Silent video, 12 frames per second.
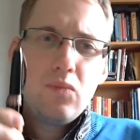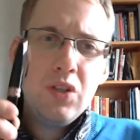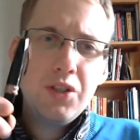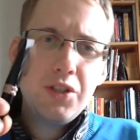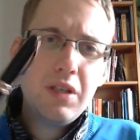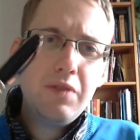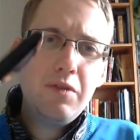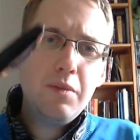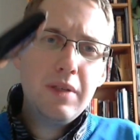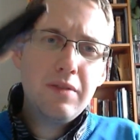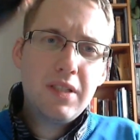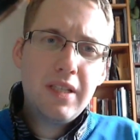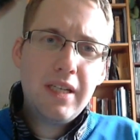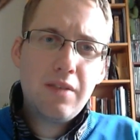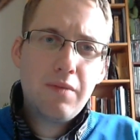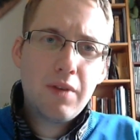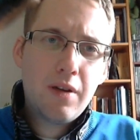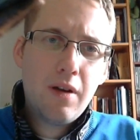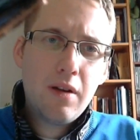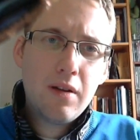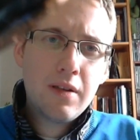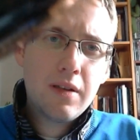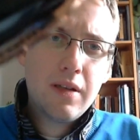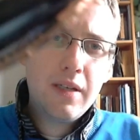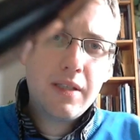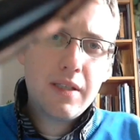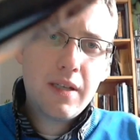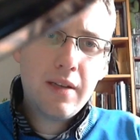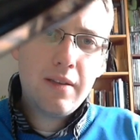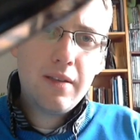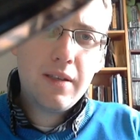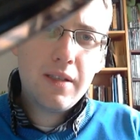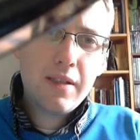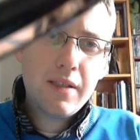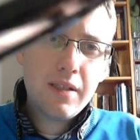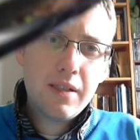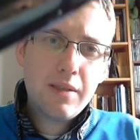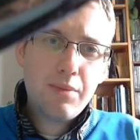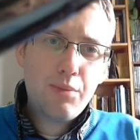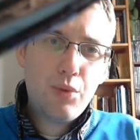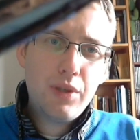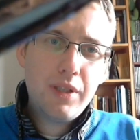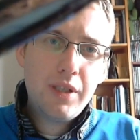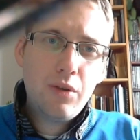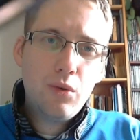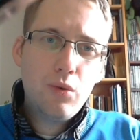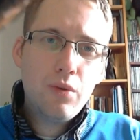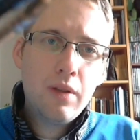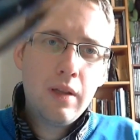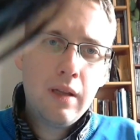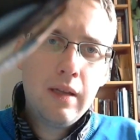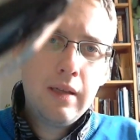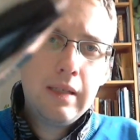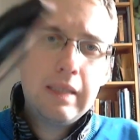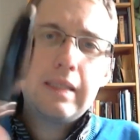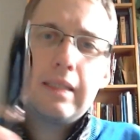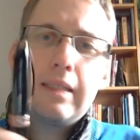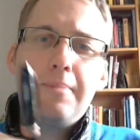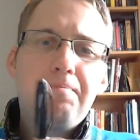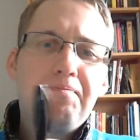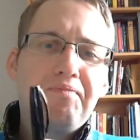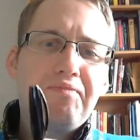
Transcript: just to give you a bit of a taste of the color. It's, I think it's, it's pretty cool. Um,